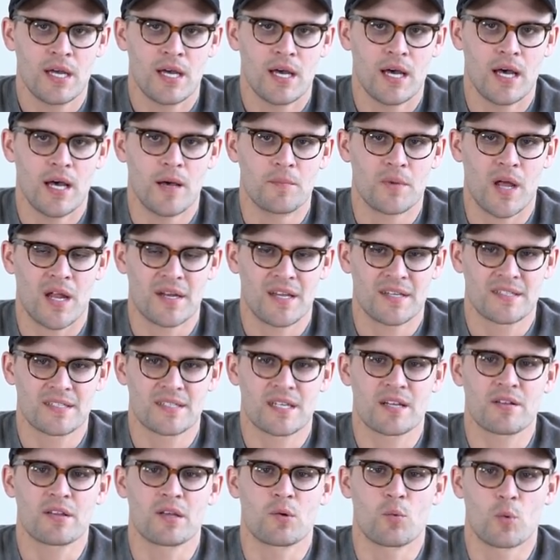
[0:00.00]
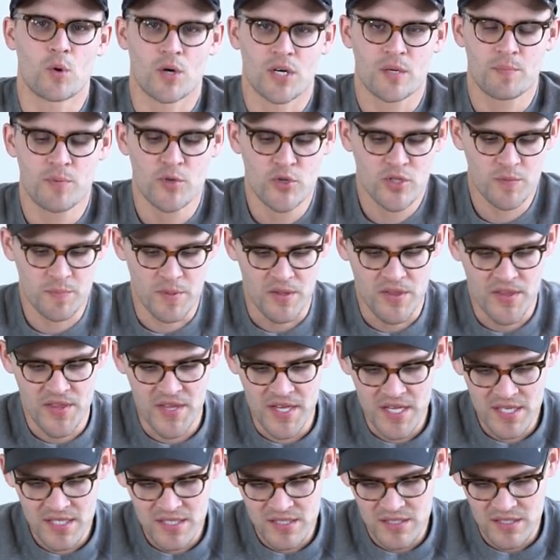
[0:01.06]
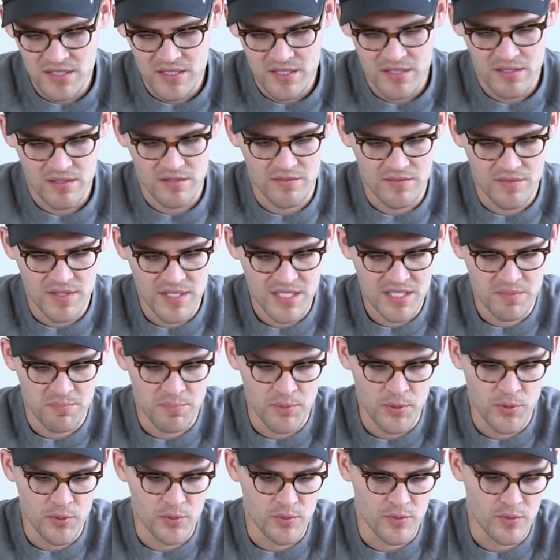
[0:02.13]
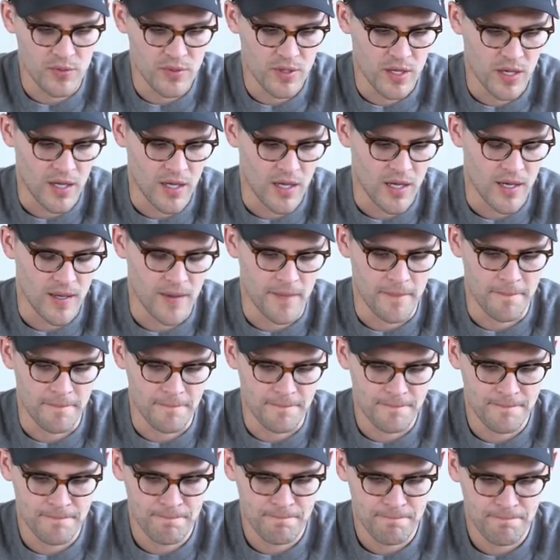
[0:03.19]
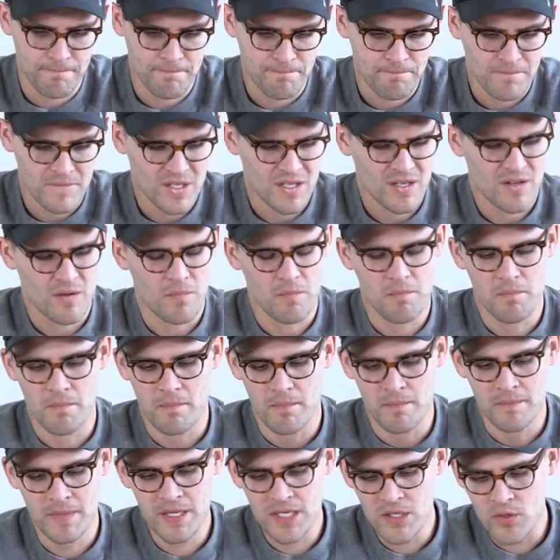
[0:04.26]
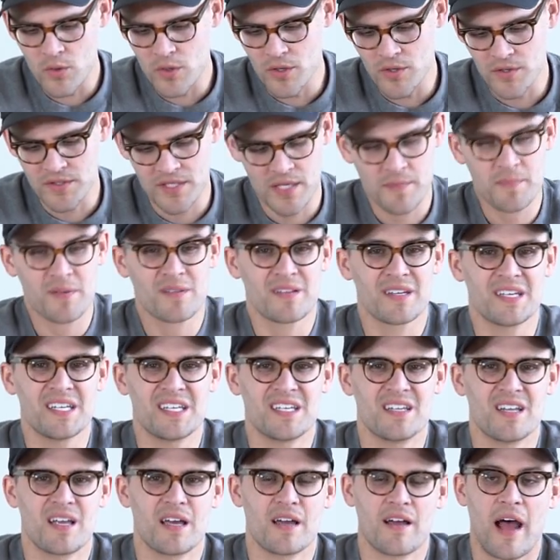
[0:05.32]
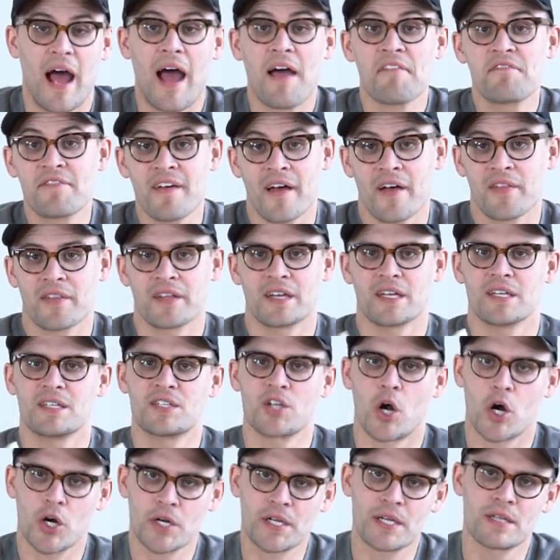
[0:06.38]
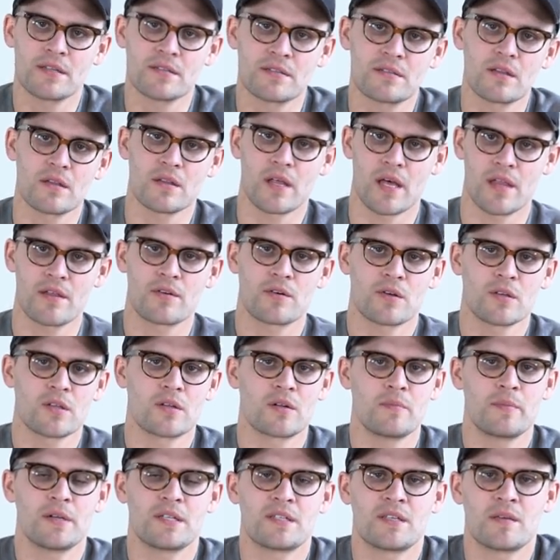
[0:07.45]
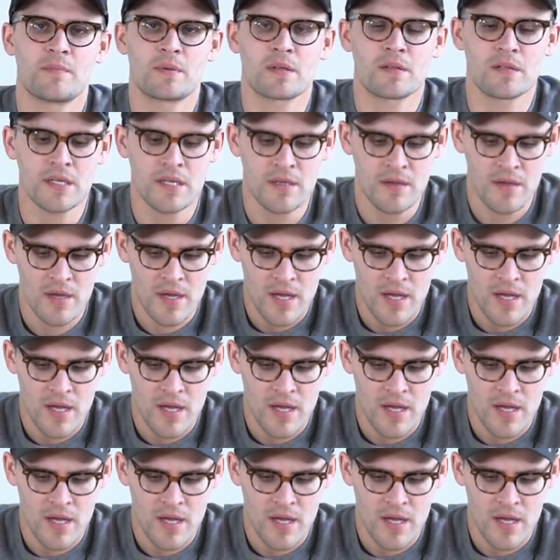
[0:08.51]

um, not necessarily work boots, but this, this boot, um, mink oil typically, I've found that it darkens the leather a little bit typically.